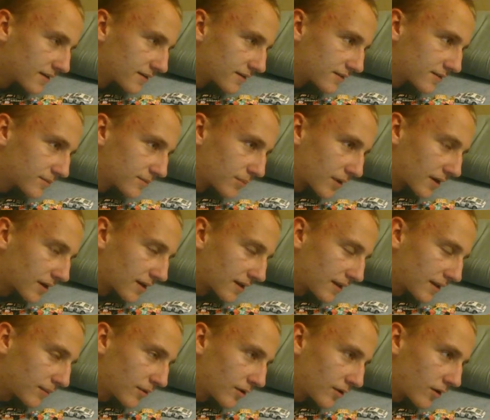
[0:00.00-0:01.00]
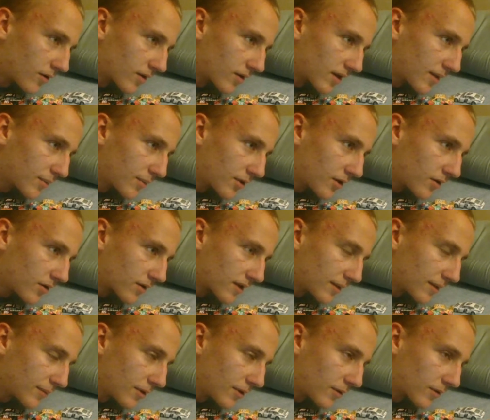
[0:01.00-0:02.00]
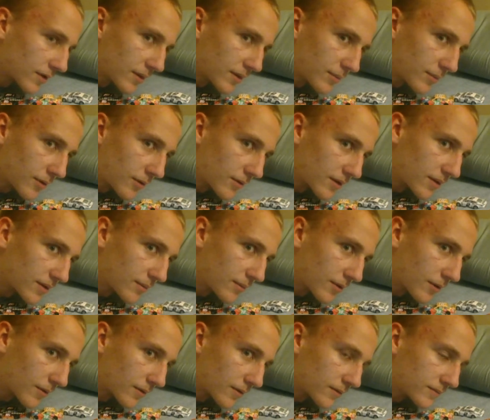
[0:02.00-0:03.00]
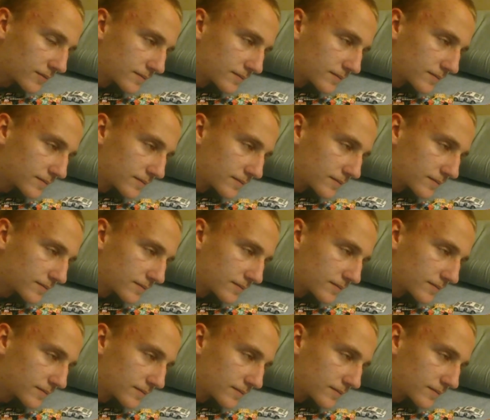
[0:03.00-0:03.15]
Just keeping going, keeping going, keep going, keep going, keep going.